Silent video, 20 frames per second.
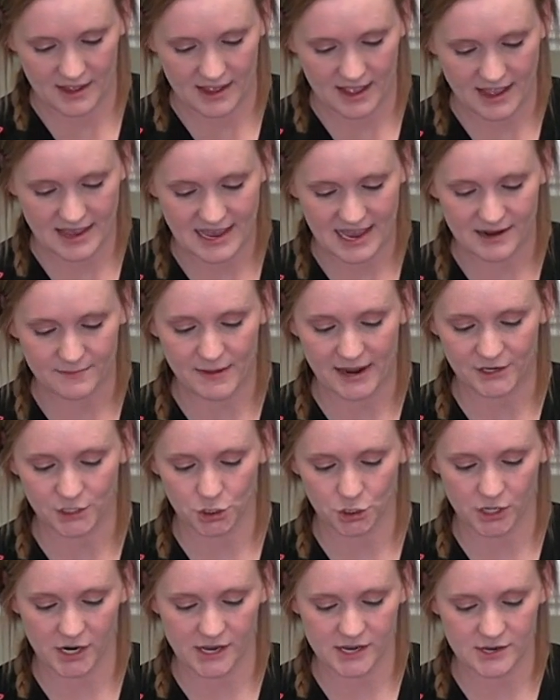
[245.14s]
Again, my
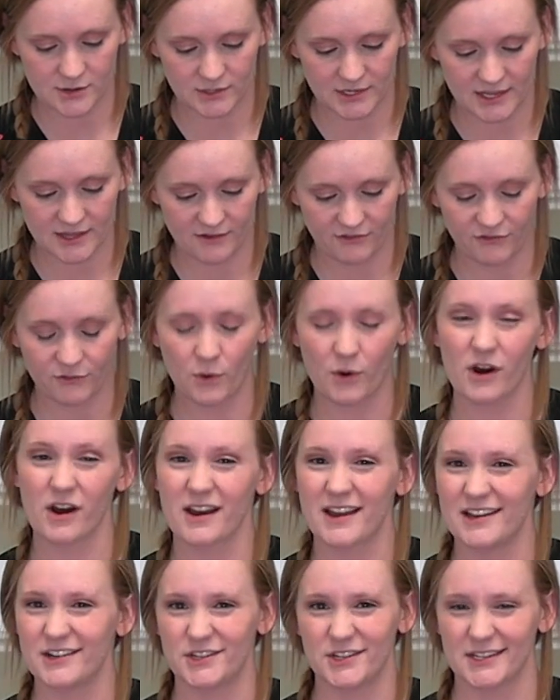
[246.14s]
trick using the
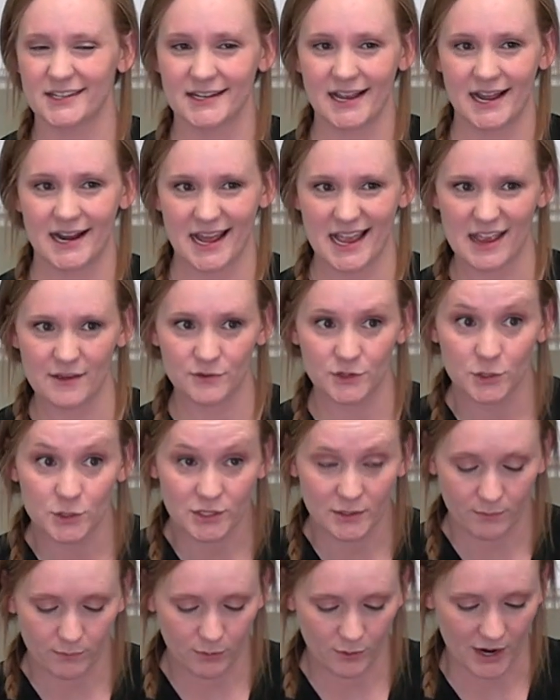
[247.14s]
fork, it just kind of gives you
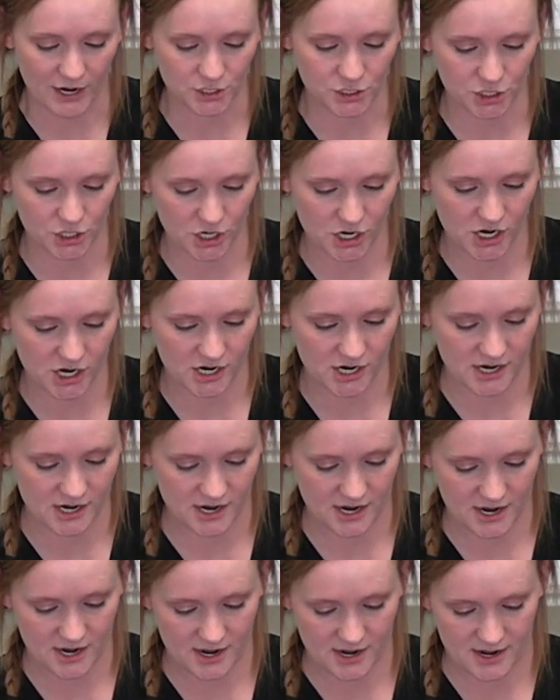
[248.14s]
some pressure.
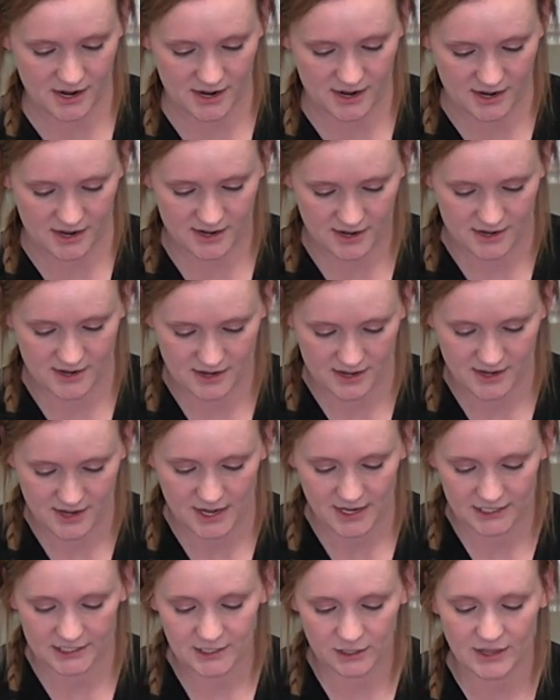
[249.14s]

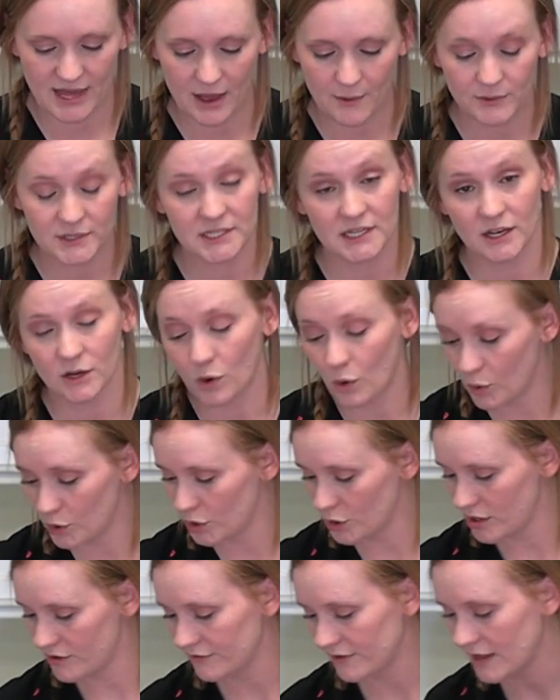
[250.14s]
So that was a
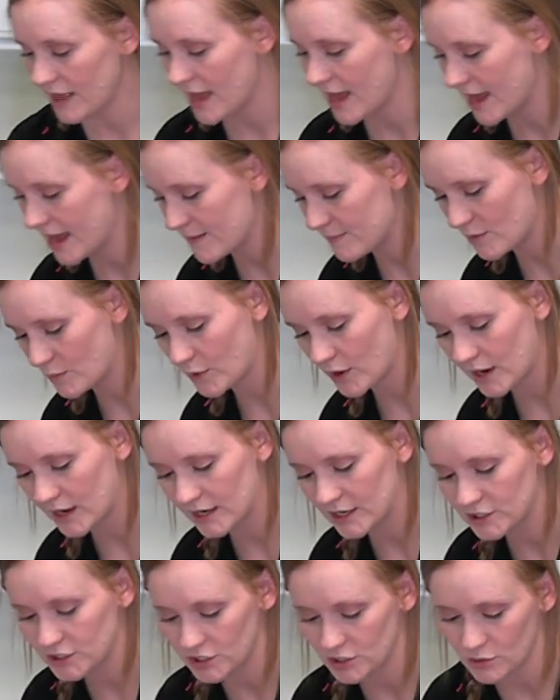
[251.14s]
quarter of a lime, and we're
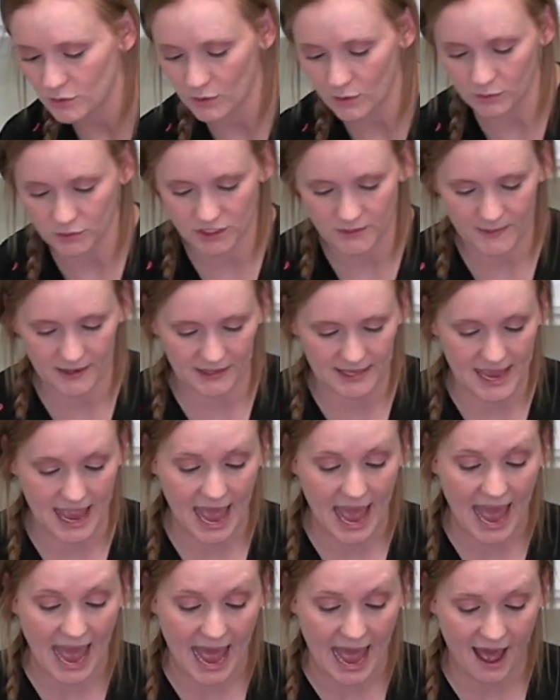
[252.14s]
gonna do ultimately a
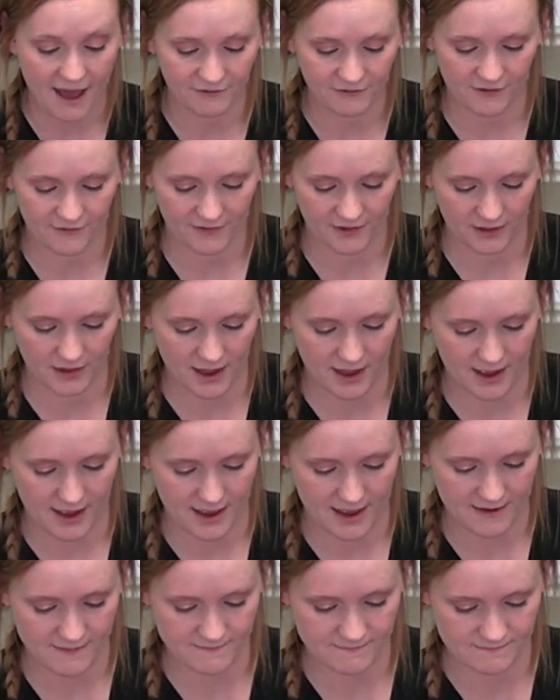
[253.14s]
half of a
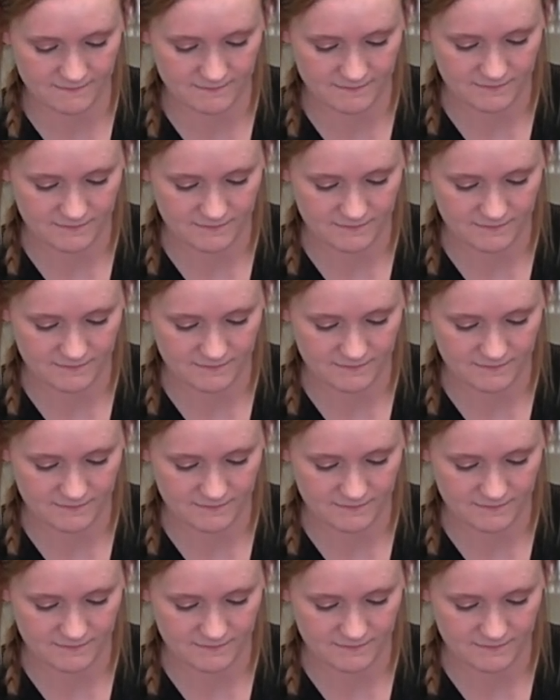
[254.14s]
lime.